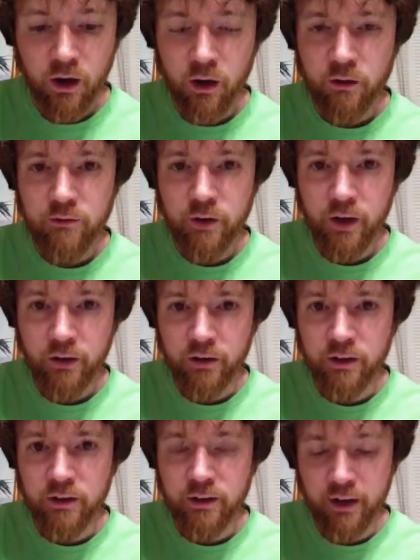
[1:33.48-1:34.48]
Our
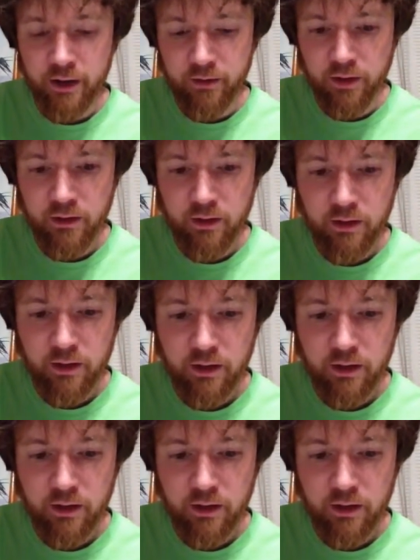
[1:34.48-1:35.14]
Father in heaven,